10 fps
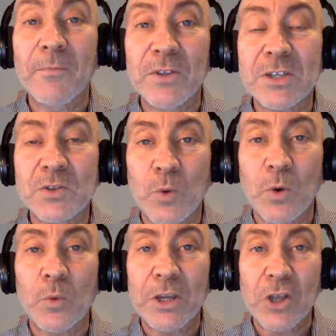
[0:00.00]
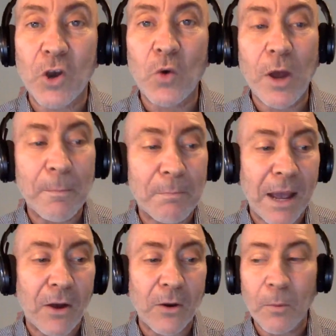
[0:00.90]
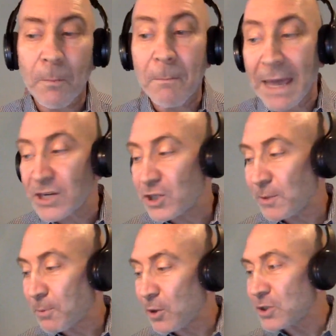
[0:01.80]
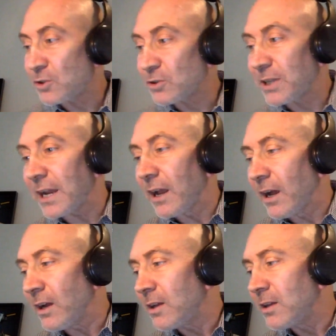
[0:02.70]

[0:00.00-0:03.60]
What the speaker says: This is what we know about managing personal data.